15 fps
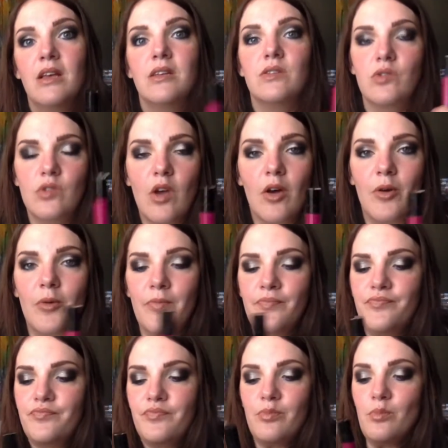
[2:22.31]
So
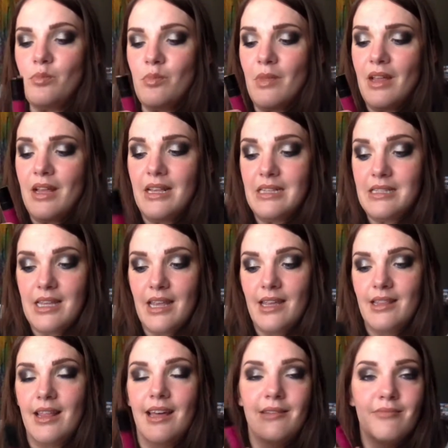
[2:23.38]
in
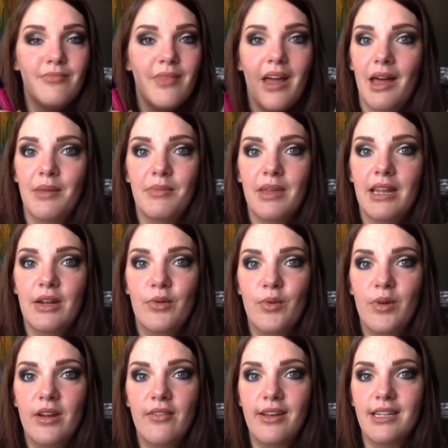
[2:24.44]
saying that, I'm getting
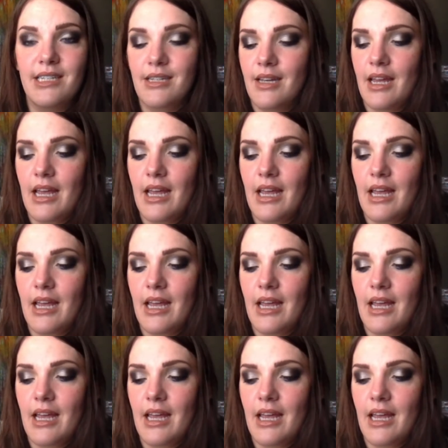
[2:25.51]
rid of it.